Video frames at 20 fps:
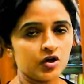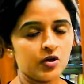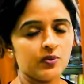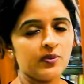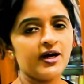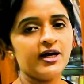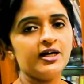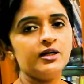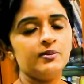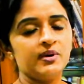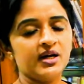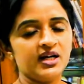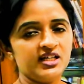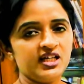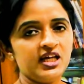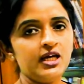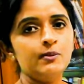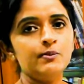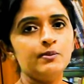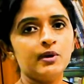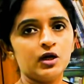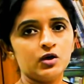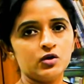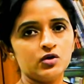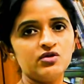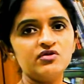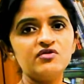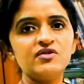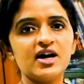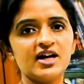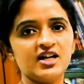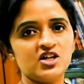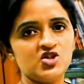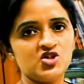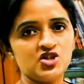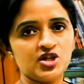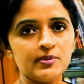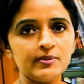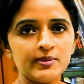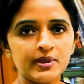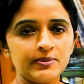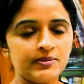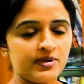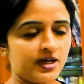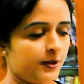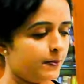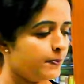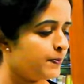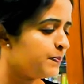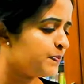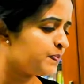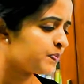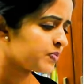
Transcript: occupied by the buccopharyngeal membrane.